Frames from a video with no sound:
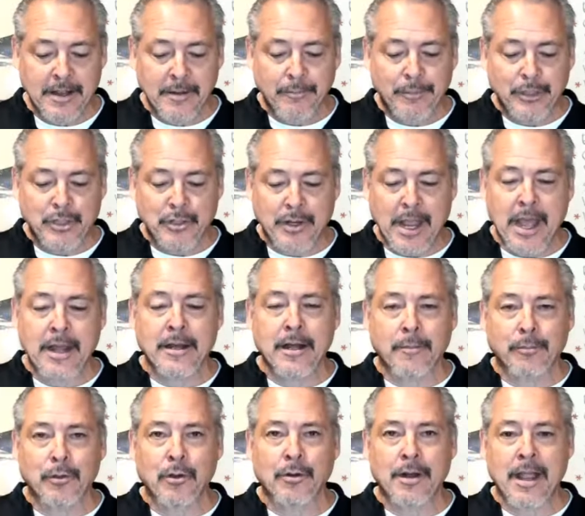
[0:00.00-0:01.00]
but you can
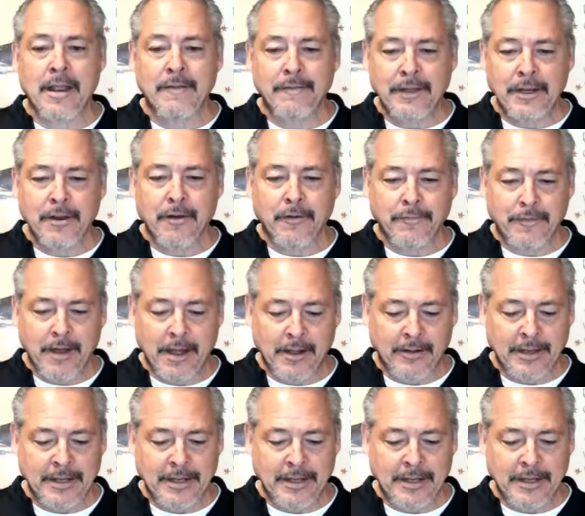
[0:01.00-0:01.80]
upload a video file.